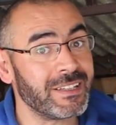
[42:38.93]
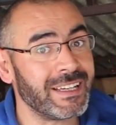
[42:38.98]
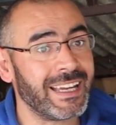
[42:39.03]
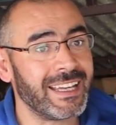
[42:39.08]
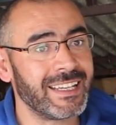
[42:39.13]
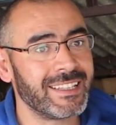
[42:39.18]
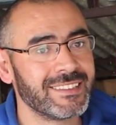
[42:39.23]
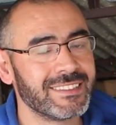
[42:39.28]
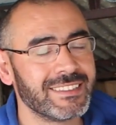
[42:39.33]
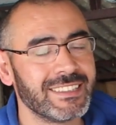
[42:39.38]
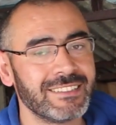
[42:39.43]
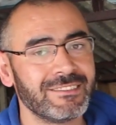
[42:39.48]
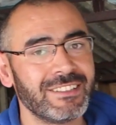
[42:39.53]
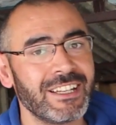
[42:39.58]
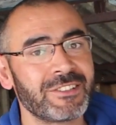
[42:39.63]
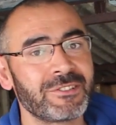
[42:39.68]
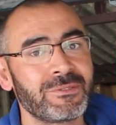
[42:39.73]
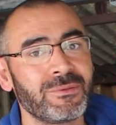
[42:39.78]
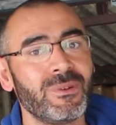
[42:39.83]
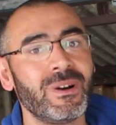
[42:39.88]
and
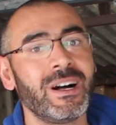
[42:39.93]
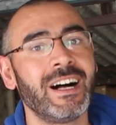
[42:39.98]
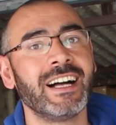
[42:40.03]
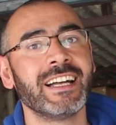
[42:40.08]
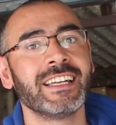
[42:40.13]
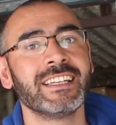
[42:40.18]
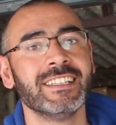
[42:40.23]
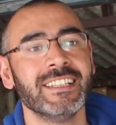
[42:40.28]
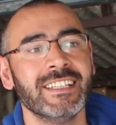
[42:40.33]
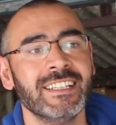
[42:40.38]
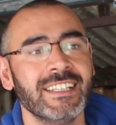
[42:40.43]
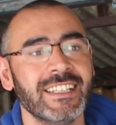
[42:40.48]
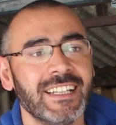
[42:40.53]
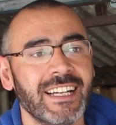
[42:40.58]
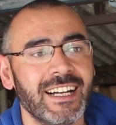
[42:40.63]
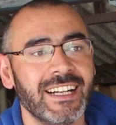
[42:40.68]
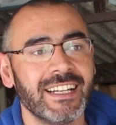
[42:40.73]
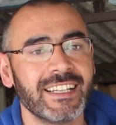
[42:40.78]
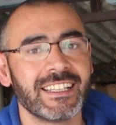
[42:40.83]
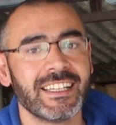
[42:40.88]
that's why
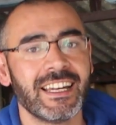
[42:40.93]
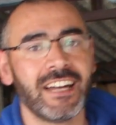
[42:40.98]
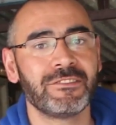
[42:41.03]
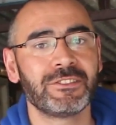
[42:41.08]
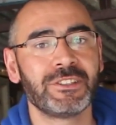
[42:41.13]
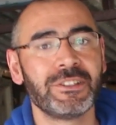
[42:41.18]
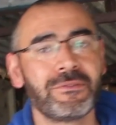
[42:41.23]
I have